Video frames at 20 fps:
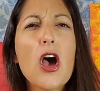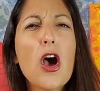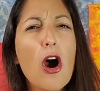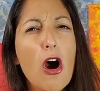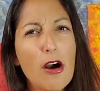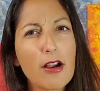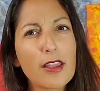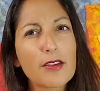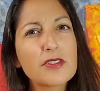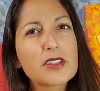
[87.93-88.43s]
I'll
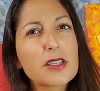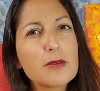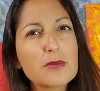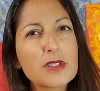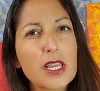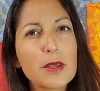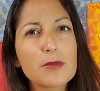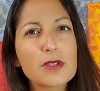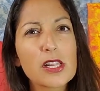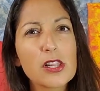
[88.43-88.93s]
give some
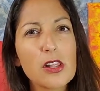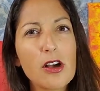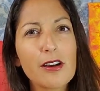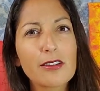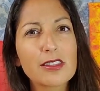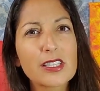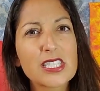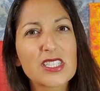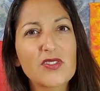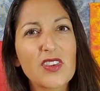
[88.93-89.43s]
tips along
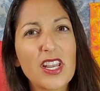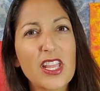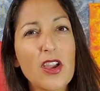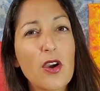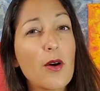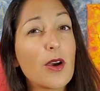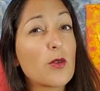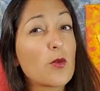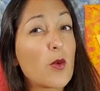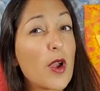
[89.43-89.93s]
this video
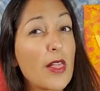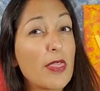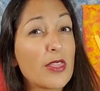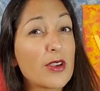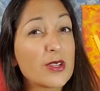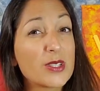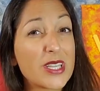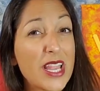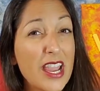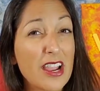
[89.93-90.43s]
on when
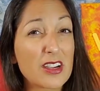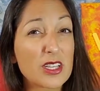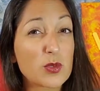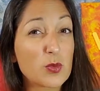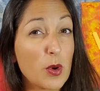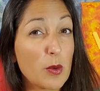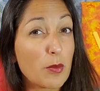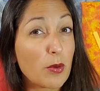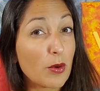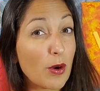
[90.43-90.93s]
those errors
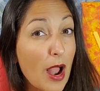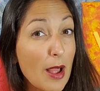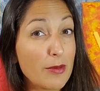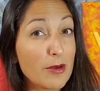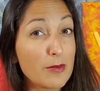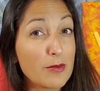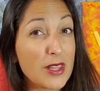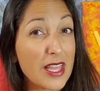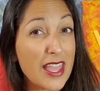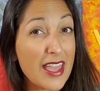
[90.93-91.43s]
will
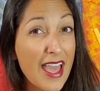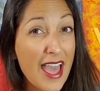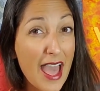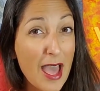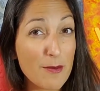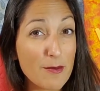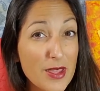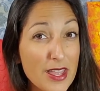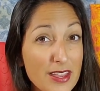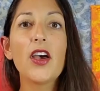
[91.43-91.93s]
probably
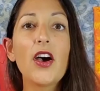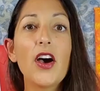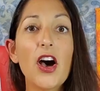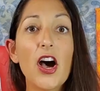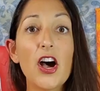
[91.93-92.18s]
happen.